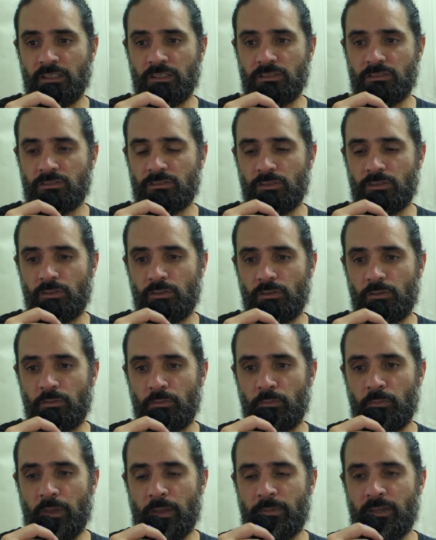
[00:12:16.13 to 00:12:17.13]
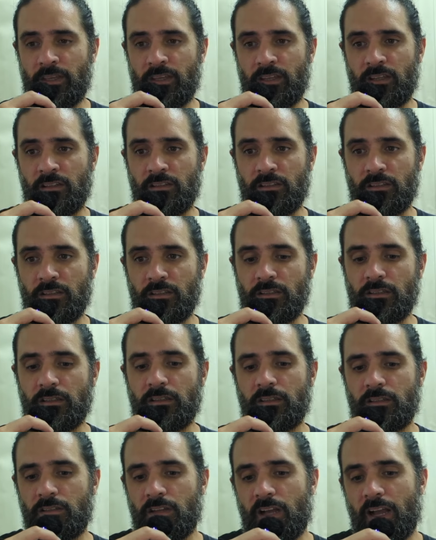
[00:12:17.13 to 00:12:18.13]
So maybe
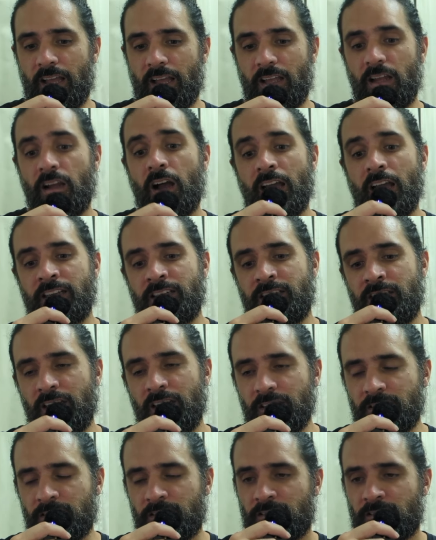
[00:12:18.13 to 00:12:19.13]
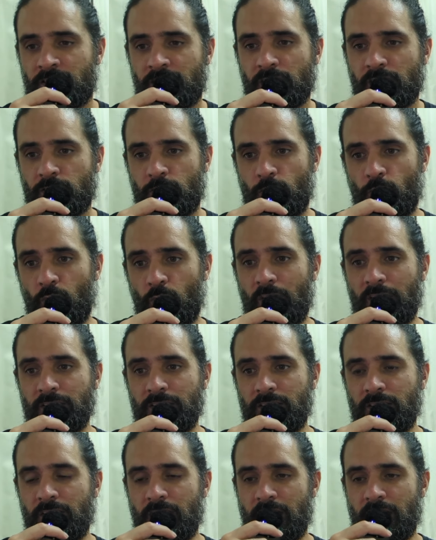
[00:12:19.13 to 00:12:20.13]
ideal is to stick to one